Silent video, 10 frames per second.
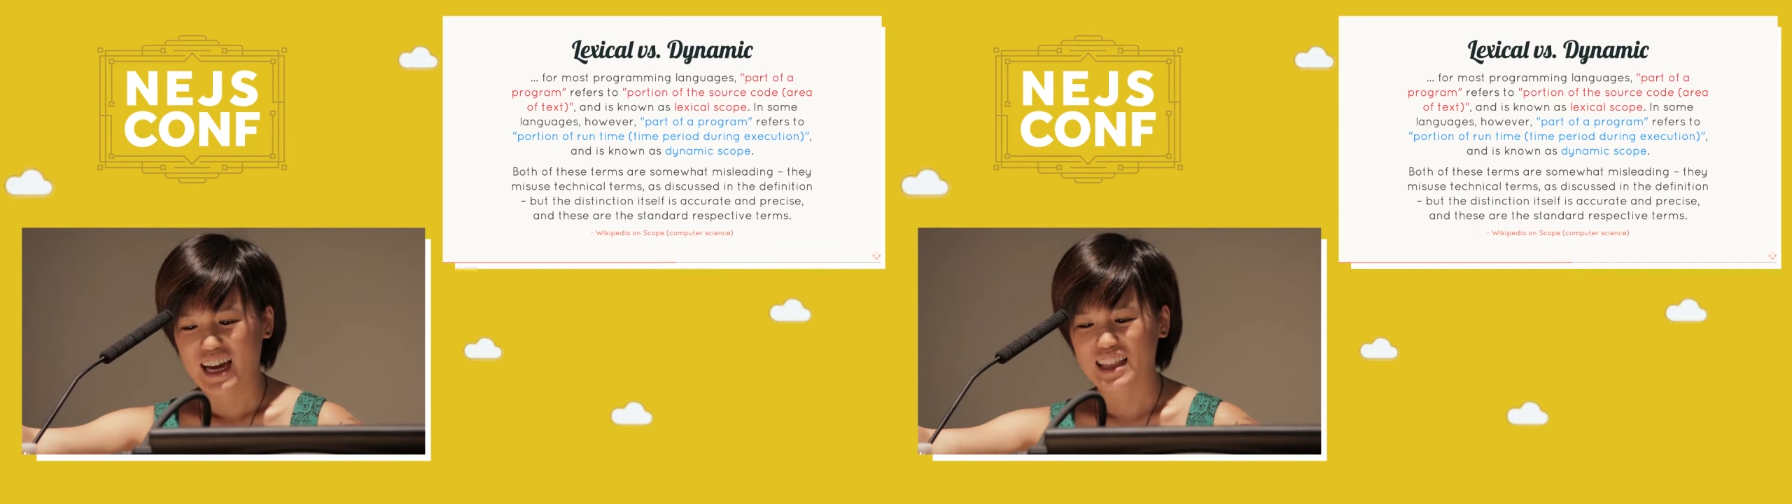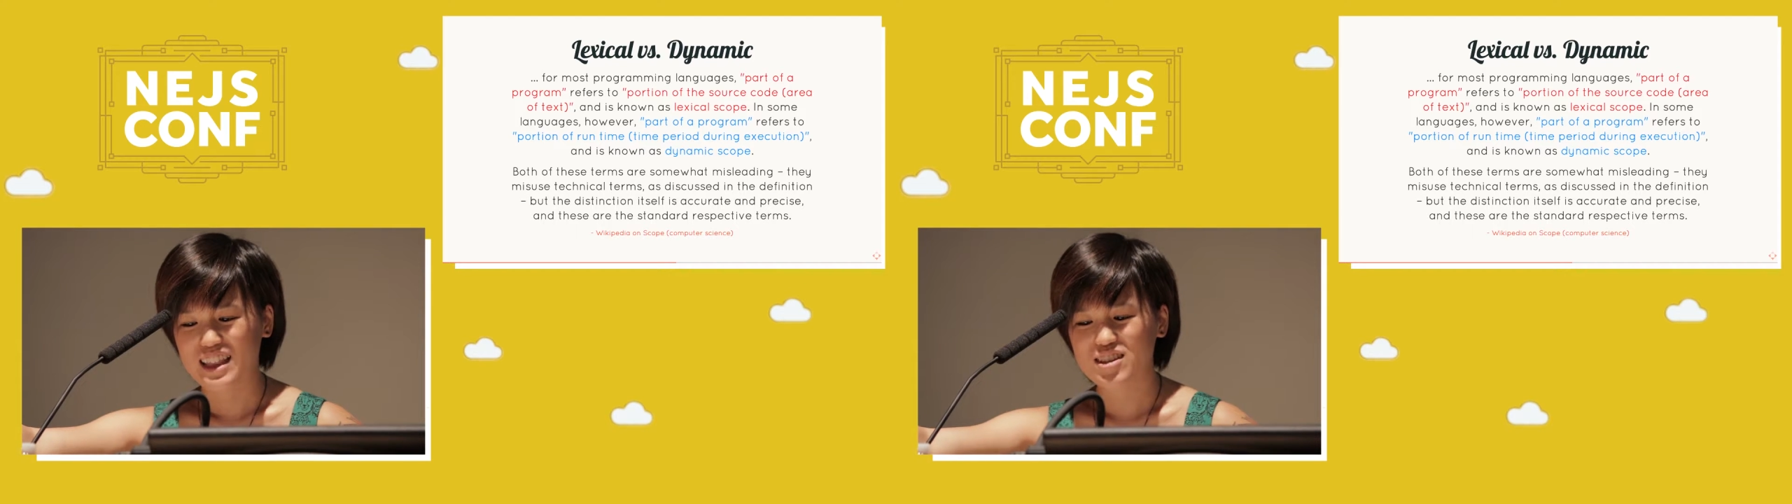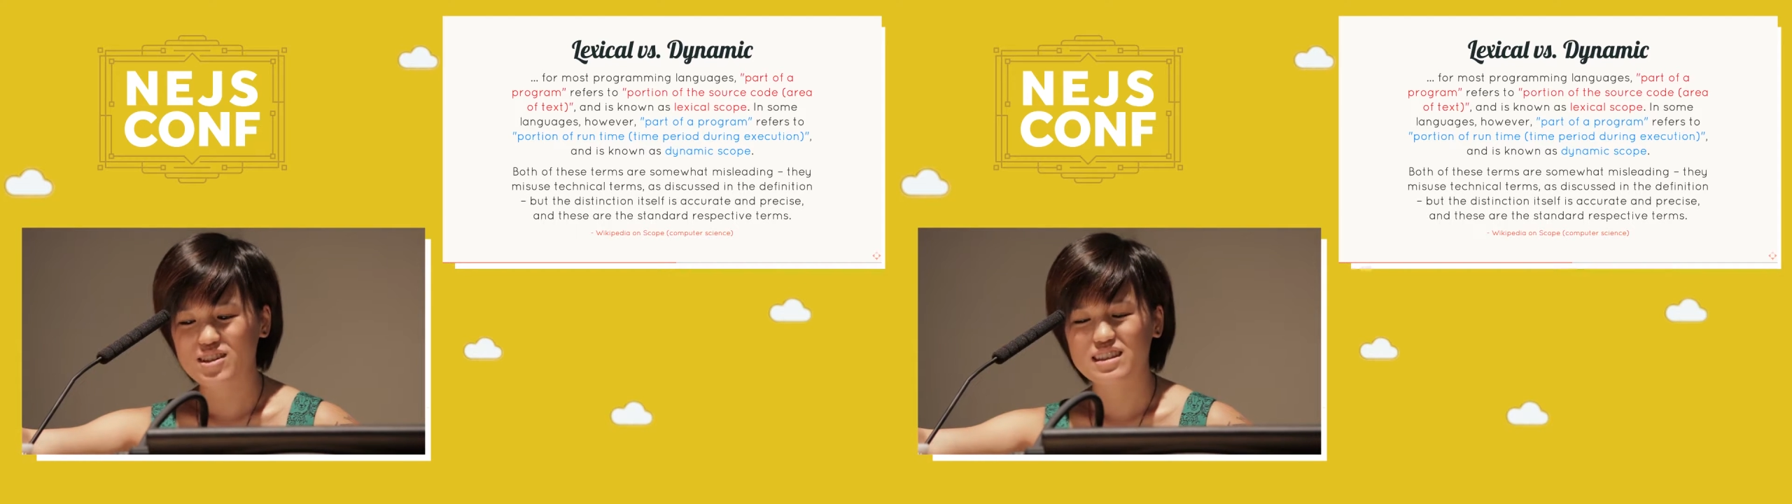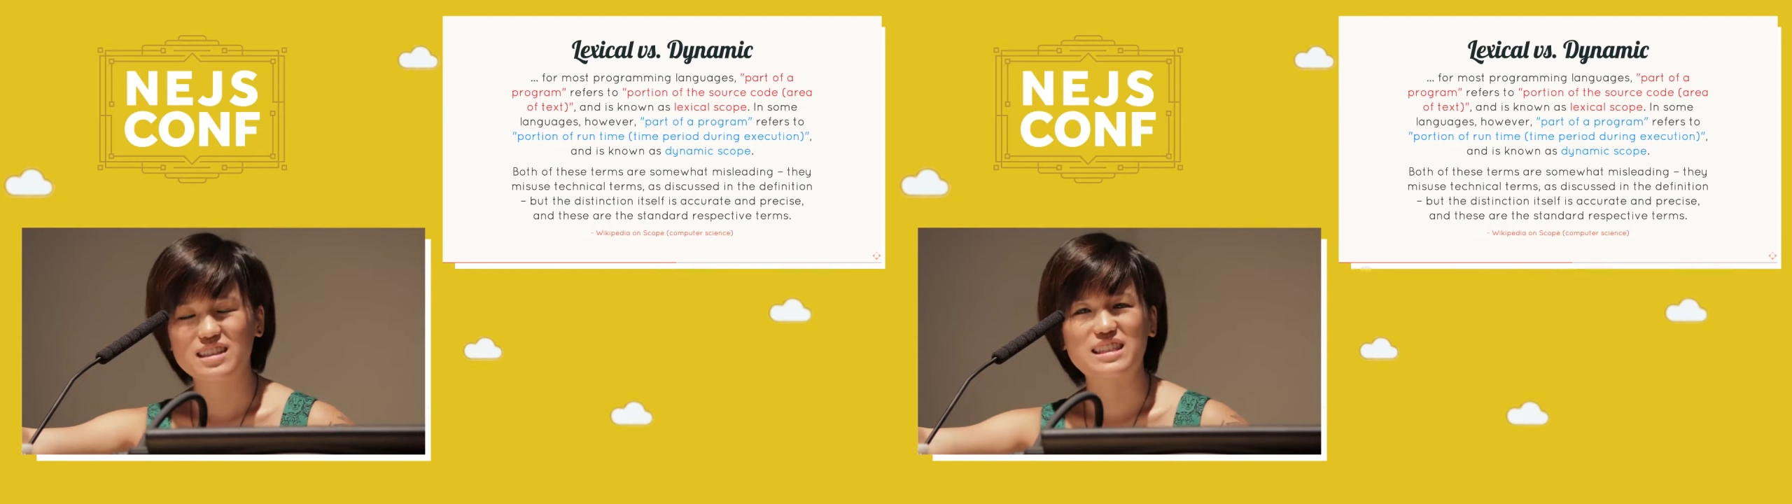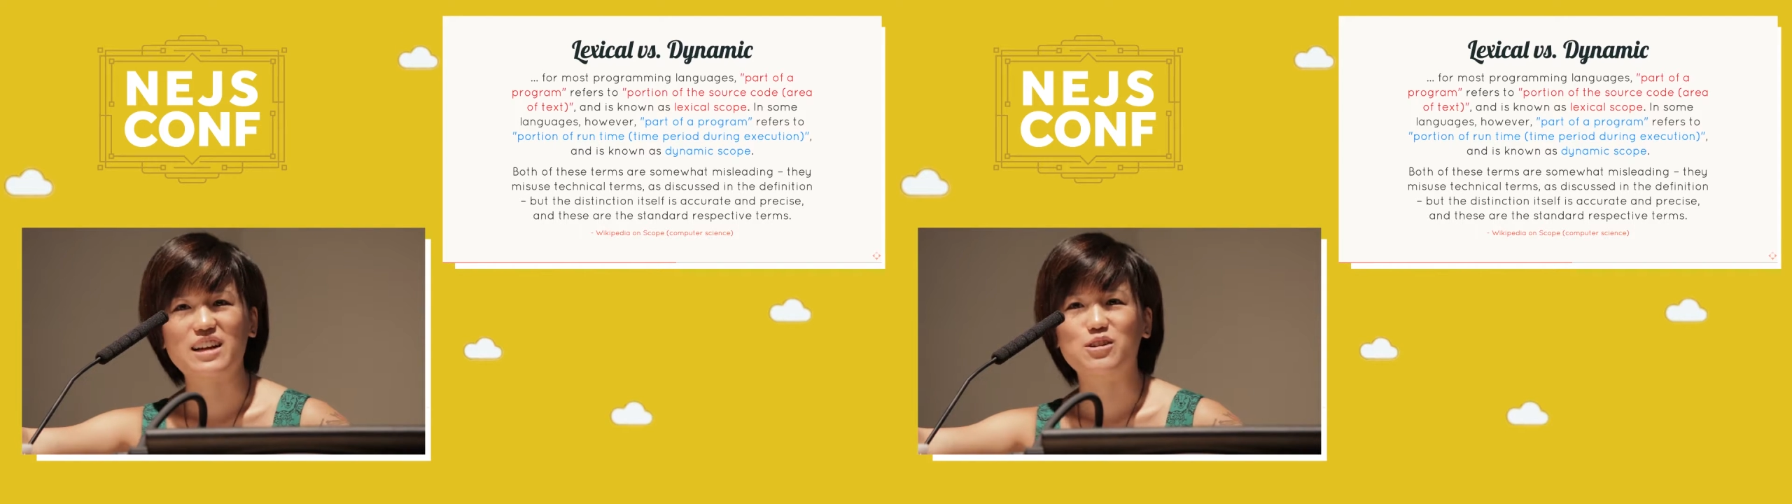And these are the
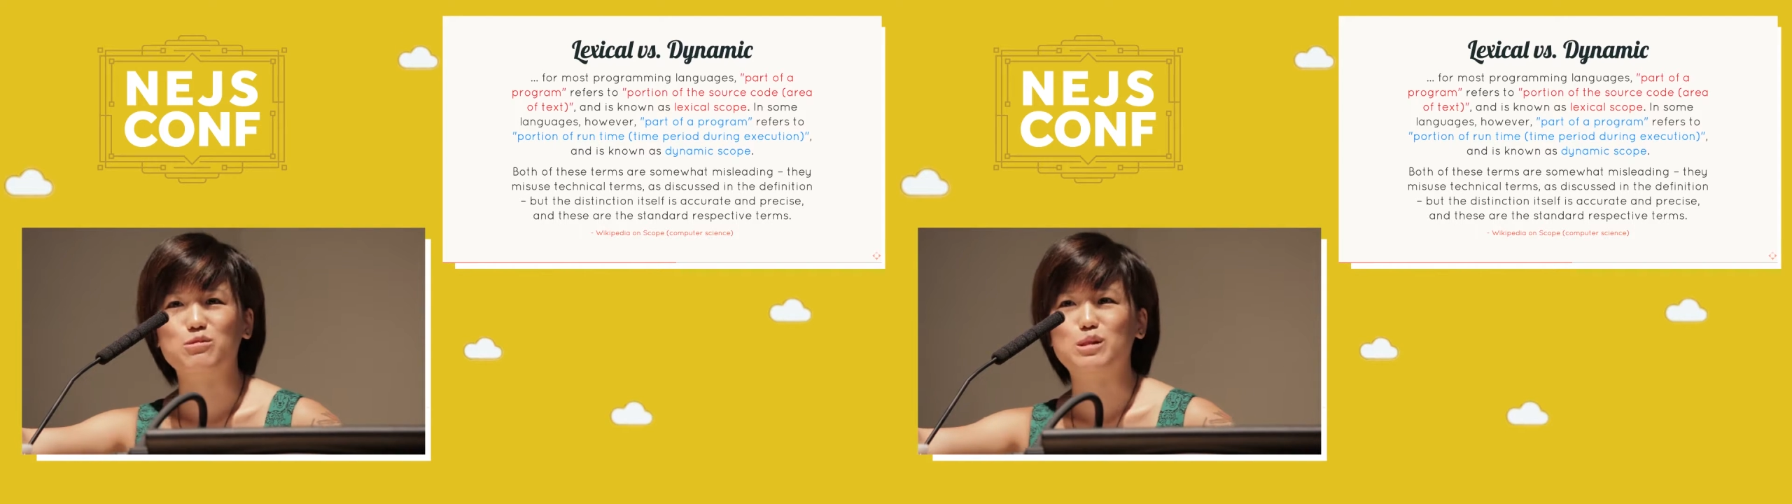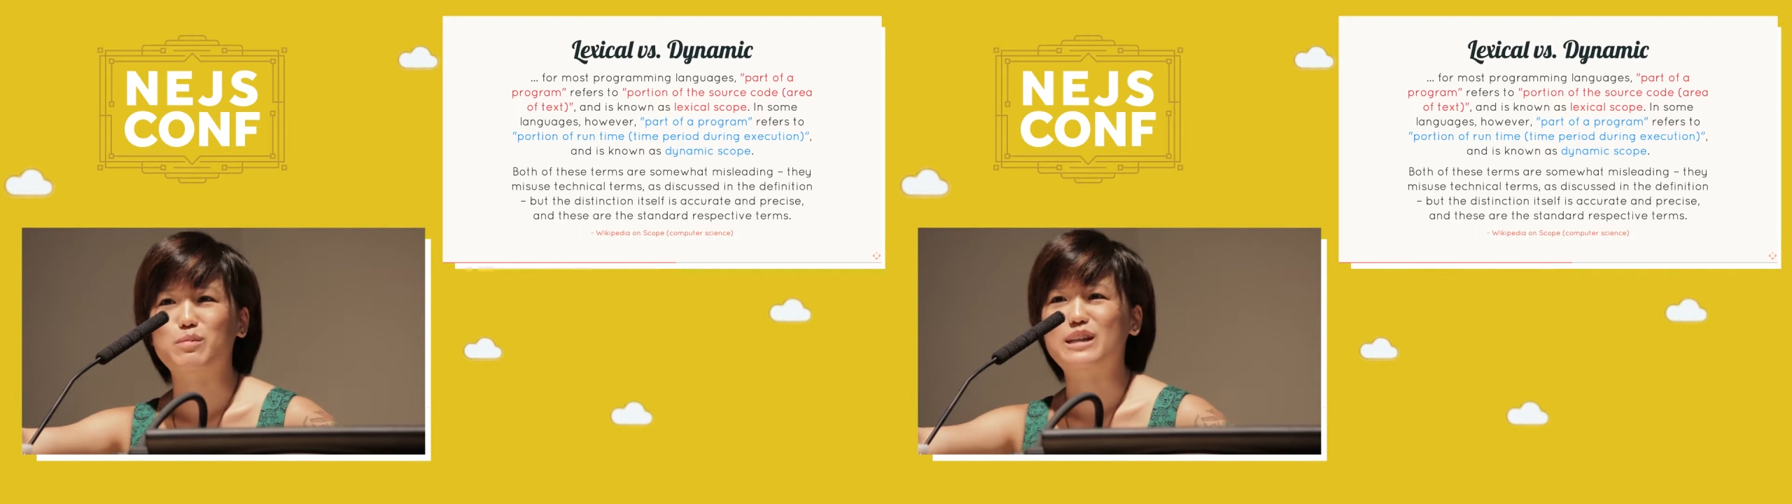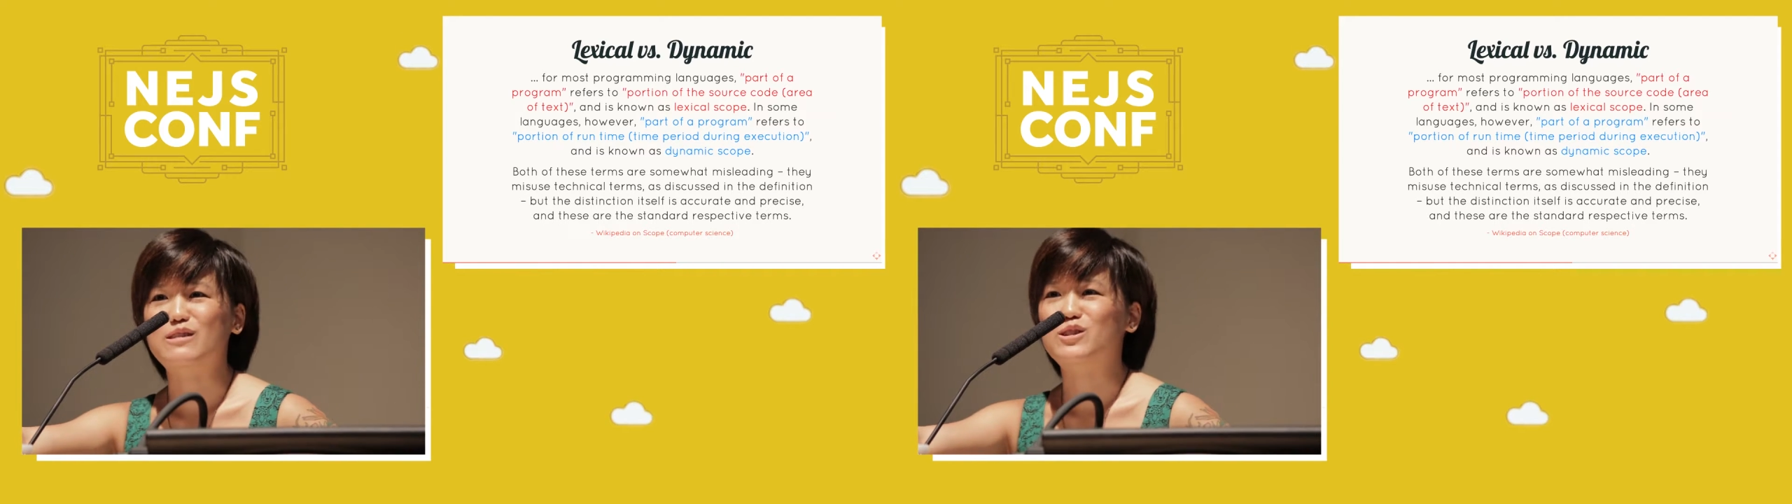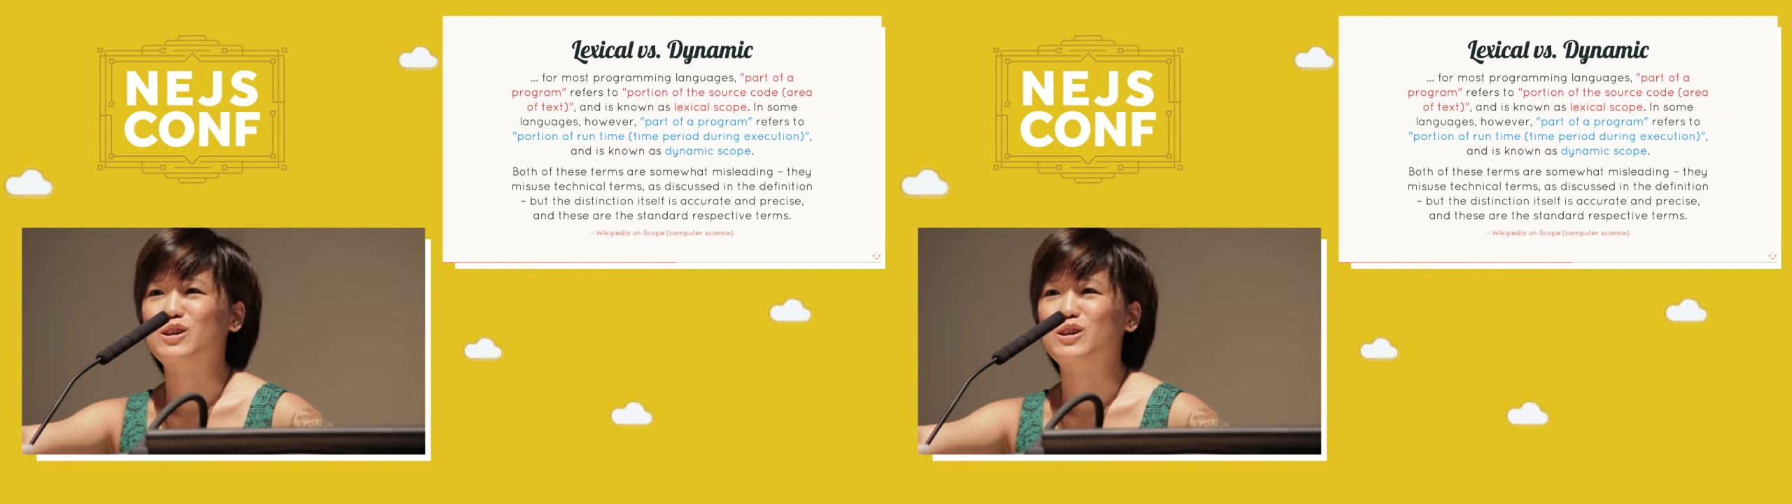standard respective